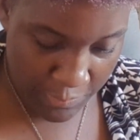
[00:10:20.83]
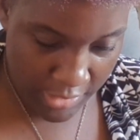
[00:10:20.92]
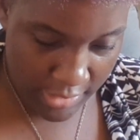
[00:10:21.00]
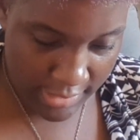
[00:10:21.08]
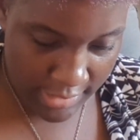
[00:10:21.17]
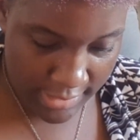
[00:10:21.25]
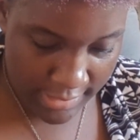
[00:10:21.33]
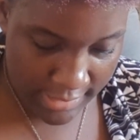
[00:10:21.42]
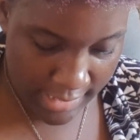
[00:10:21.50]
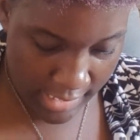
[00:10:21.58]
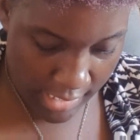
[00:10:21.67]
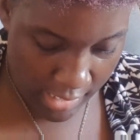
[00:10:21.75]
piece is
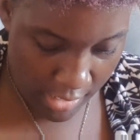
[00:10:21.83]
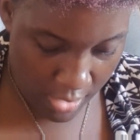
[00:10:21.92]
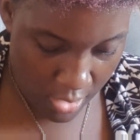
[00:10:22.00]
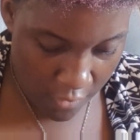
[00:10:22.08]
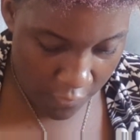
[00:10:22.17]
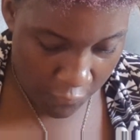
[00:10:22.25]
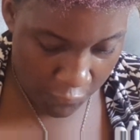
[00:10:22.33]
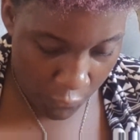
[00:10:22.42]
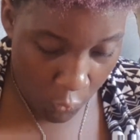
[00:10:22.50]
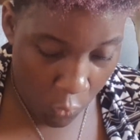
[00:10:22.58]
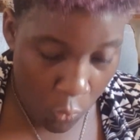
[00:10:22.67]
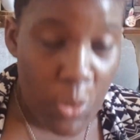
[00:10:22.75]
the
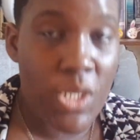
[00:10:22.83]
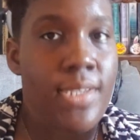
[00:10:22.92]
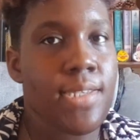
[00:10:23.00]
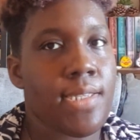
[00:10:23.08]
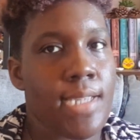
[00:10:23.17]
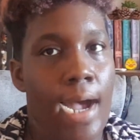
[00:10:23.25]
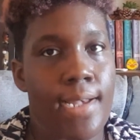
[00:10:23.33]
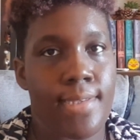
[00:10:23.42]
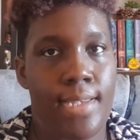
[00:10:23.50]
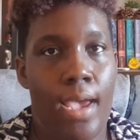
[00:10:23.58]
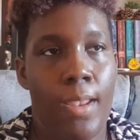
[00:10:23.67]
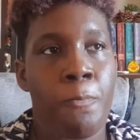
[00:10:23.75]
4, which is star
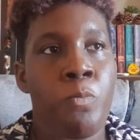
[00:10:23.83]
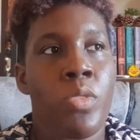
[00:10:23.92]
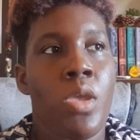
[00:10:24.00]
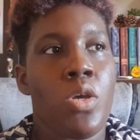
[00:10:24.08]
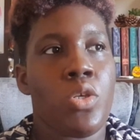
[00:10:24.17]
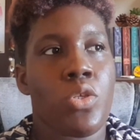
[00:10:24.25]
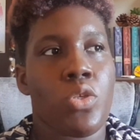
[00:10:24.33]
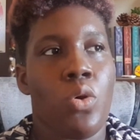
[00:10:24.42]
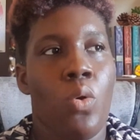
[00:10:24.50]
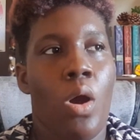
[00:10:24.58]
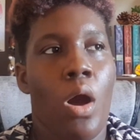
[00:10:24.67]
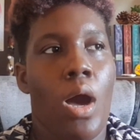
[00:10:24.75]
sign.
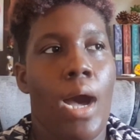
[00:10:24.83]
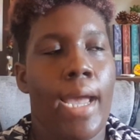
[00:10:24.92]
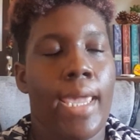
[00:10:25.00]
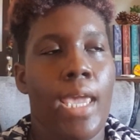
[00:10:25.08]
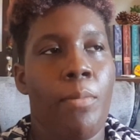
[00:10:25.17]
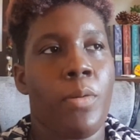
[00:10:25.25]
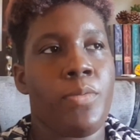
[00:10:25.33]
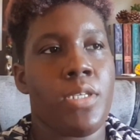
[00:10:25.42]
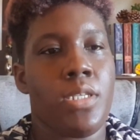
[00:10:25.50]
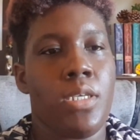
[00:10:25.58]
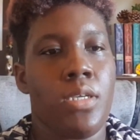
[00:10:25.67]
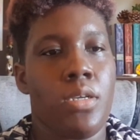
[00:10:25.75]
So I came up to
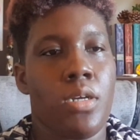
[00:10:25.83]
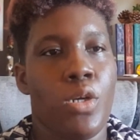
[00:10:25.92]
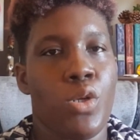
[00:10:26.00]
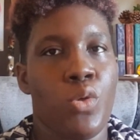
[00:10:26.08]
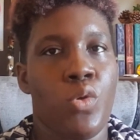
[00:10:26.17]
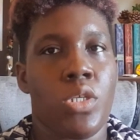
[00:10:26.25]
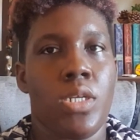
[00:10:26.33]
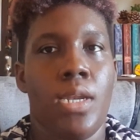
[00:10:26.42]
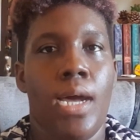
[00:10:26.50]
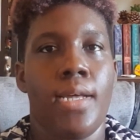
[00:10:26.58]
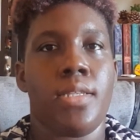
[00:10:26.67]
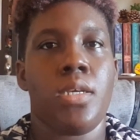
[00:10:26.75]
the conclusion
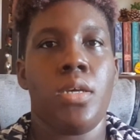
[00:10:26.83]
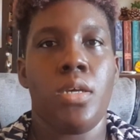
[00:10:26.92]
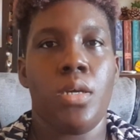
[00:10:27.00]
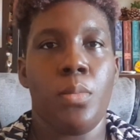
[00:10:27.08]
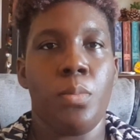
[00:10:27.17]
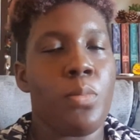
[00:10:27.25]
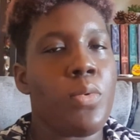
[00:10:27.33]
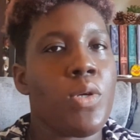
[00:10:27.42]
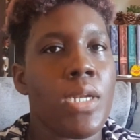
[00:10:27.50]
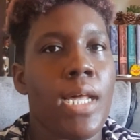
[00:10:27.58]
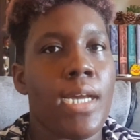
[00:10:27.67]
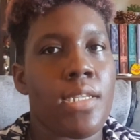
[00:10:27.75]
that
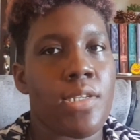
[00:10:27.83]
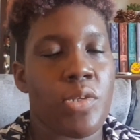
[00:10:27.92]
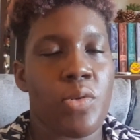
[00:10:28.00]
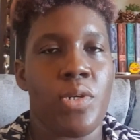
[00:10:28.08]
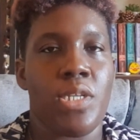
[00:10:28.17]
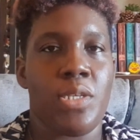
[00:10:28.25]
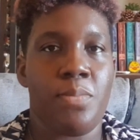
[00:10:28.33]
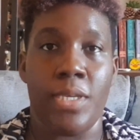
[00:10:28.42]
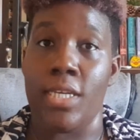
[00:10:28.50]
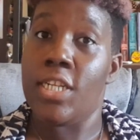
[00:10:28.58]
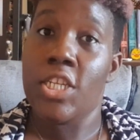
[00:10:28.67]
Moonlight is going to be a